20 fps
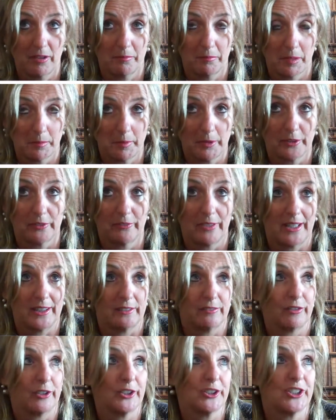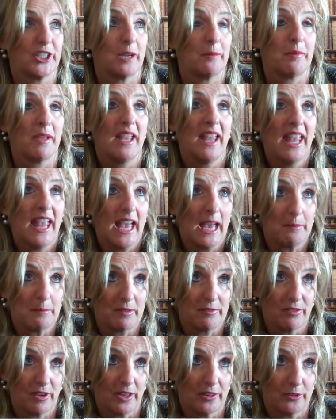my mother ran the fur shop, and my
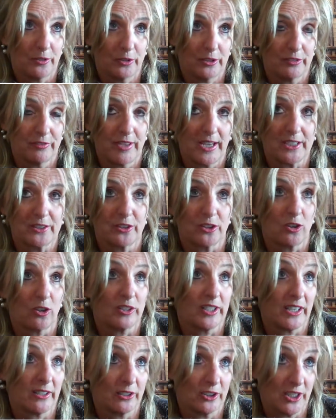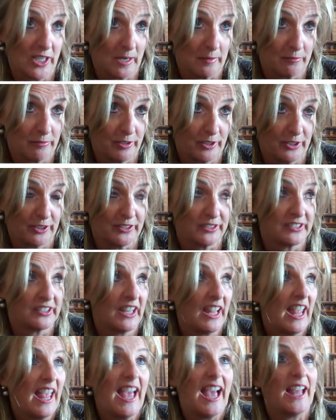father owned a factory called Irish Lamb Furs,
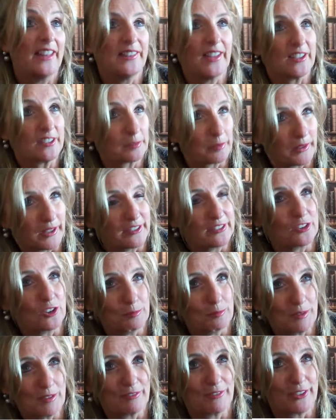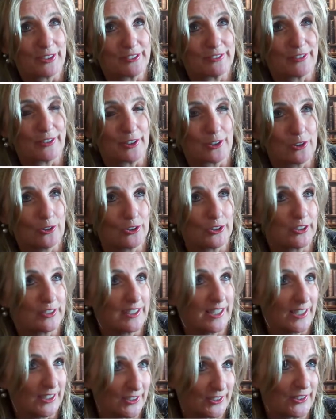and that's where I sold my first fur coat at
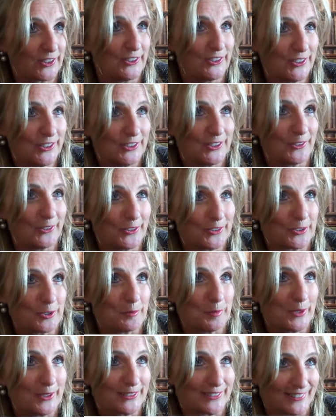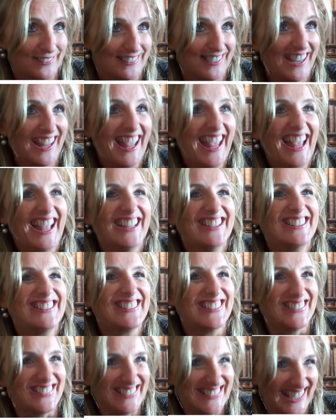the age of 13 to Richard Burton.
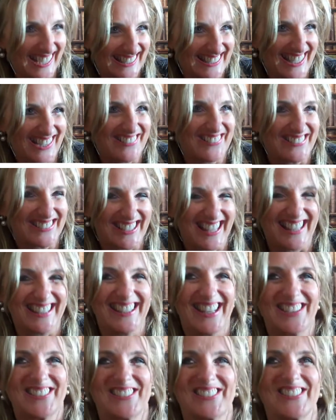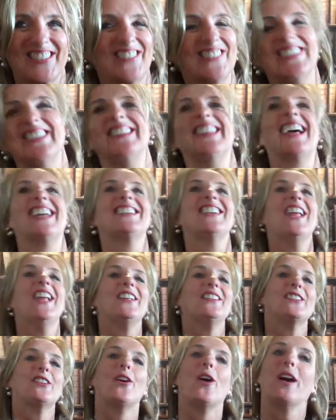So yeah, that was all in that.
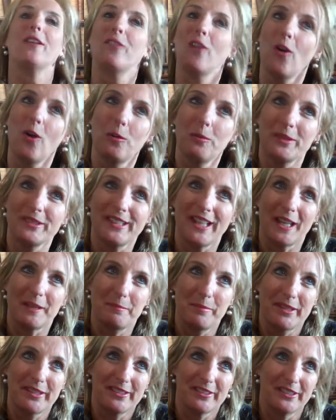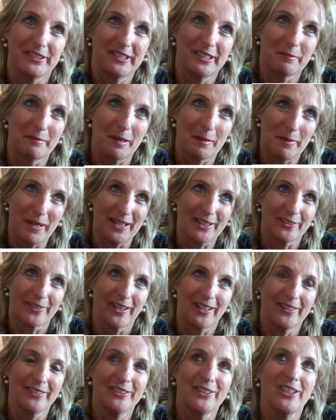So I've always had business in my
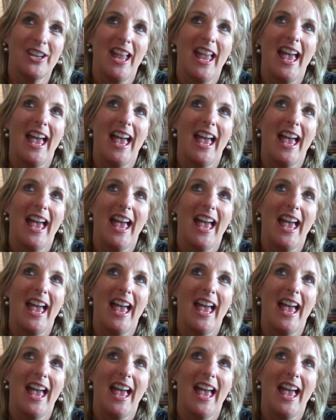background.